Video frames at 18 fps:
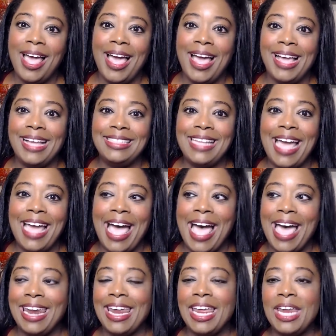has
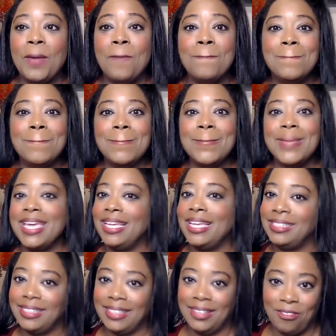had an
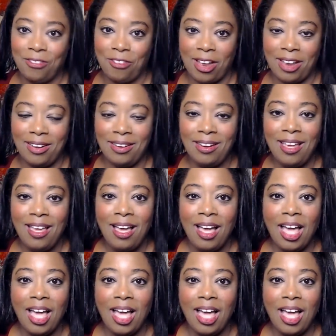amazing run,